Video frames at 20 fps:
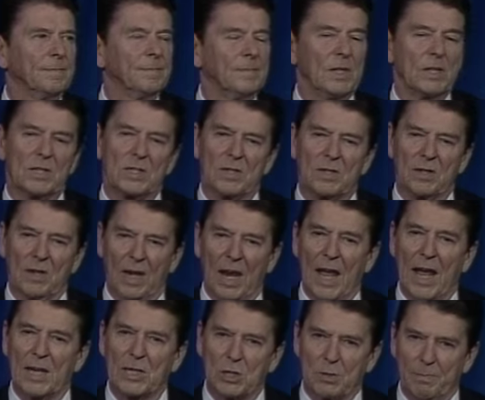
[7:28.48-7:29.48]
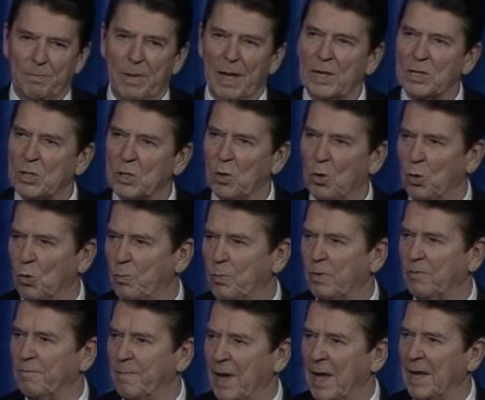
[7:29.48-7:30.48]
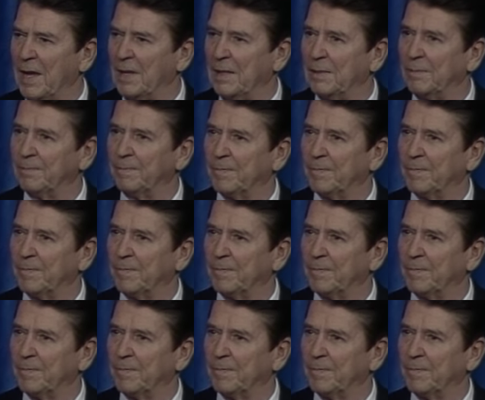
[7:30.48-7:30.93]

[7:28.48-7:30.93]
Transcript: this last best hope of man.